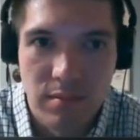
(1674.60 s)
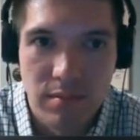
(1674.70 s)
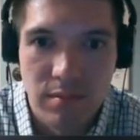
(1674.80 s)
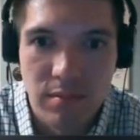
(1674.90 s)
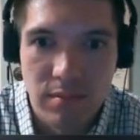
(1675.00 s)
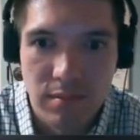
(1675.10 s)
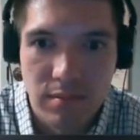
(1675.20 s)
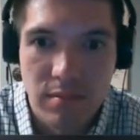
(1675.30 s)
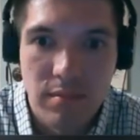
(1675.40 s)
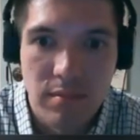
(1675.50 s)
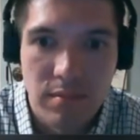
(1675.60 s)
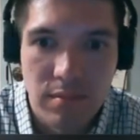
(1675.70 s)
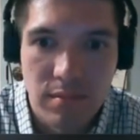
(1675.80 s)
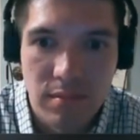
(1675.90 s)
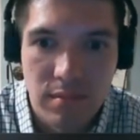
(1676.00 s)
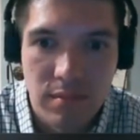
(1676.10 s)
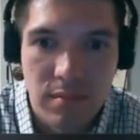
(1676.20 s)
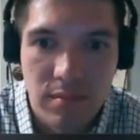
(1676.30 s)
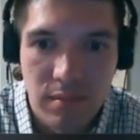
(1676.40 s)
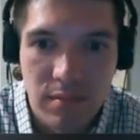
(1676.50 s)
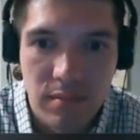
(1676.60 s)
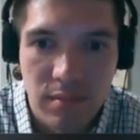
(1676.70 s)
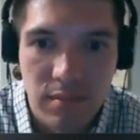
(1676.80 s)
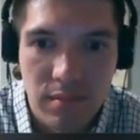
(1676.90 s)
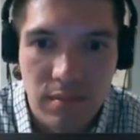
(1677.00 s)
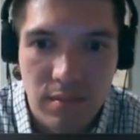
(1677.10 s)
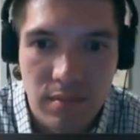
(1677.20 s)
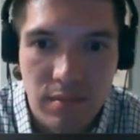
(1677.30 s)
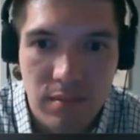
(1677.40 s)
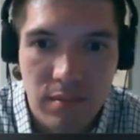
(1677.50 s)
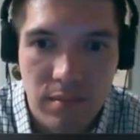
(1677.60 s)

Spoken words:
(silent)